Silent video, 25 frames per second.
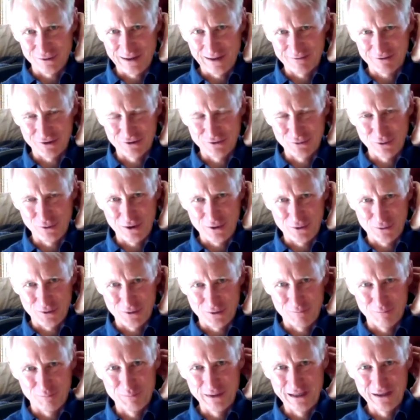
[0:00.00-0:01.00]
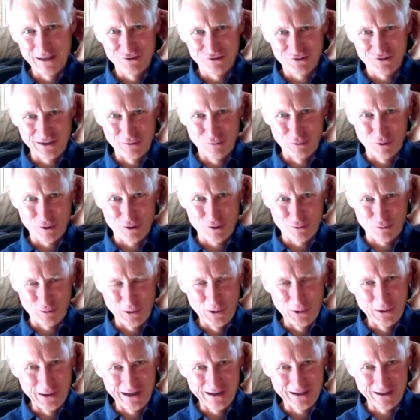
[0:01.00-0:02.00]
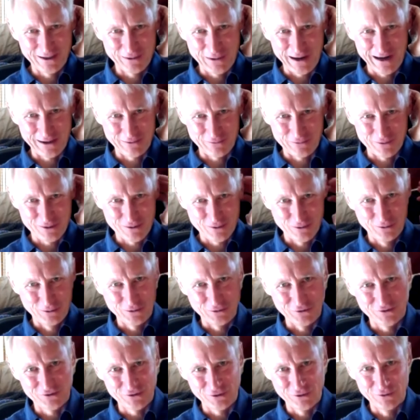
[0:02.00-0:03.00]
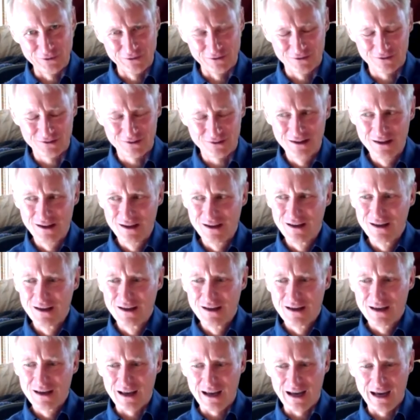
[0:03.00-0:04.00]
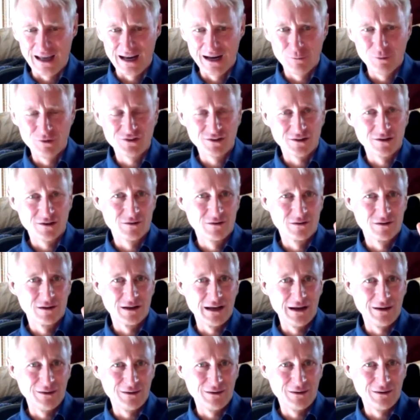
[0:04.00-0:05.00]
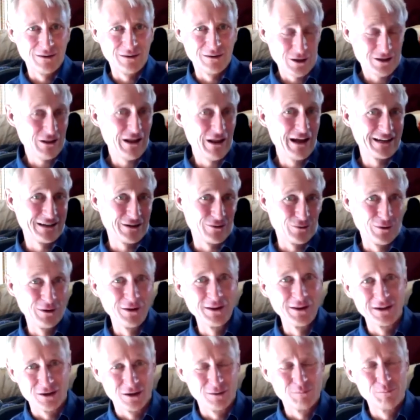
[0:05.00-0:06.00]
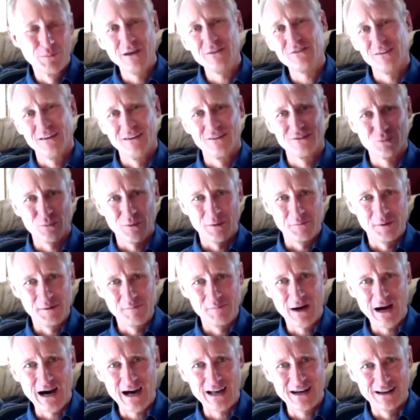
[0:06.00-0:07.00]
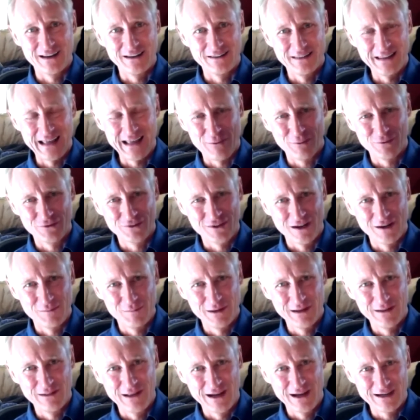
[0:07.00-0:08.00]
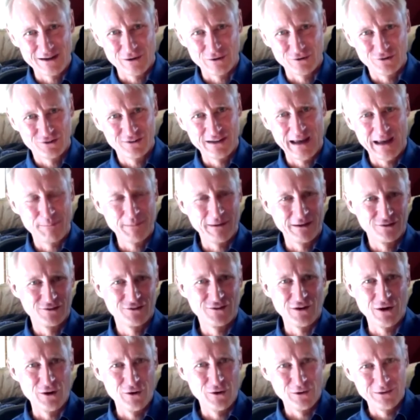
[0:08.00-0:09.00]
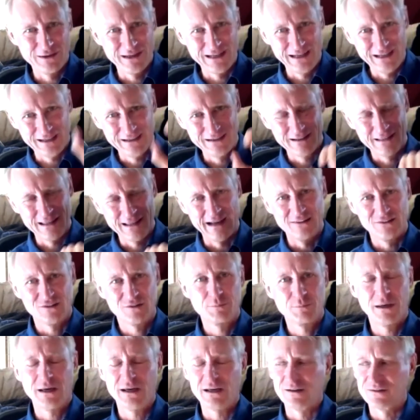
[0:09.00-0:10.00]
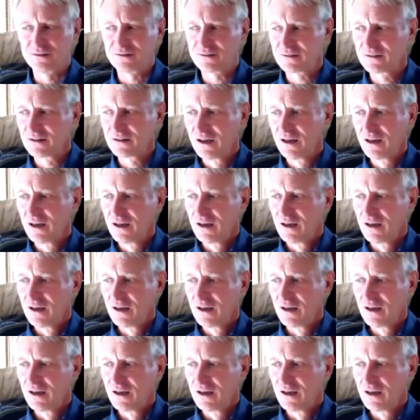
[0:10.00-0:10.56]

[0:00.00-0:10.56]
You have to do all the B two C recruiting to go out and recruit the students and it was a it looked like a really good business when we bought it and that was going to be like our stepping stone into that space